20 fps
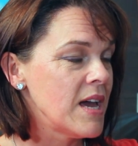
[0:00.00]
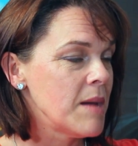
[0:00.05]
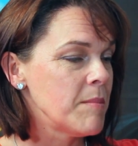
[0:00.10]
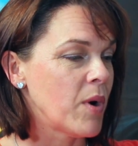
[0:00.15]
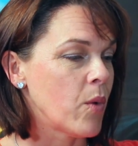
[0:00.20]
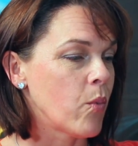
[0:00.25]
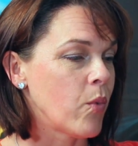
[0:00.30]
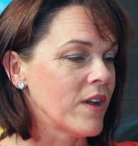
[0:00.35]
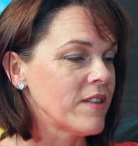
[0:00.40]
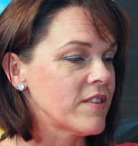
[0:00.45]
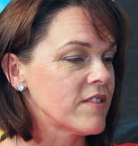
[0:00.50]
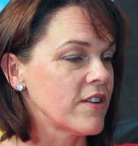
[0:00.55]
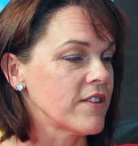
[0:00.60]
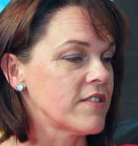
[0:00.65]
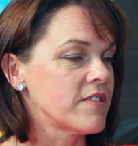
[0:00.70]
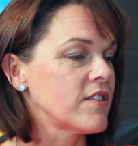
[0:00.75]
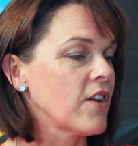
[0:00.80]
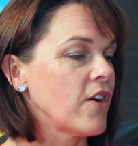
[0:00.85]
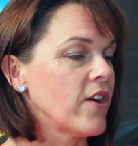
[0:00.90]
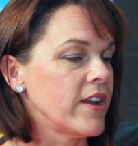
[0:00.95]
But once I
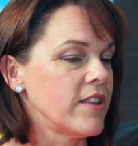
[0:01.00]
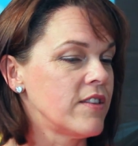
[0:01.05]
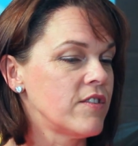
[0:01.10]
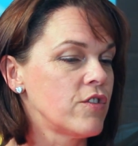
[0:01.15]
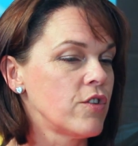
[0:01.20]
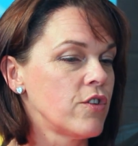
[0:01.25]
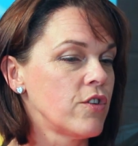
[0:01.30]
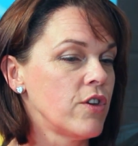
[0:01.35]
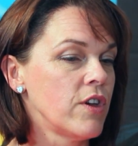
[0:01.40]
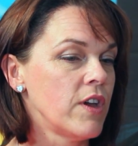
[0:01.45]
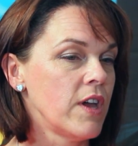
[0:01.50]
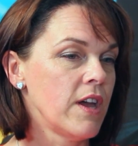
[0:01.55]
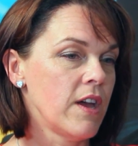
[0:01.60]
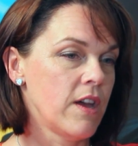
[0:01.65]
started to,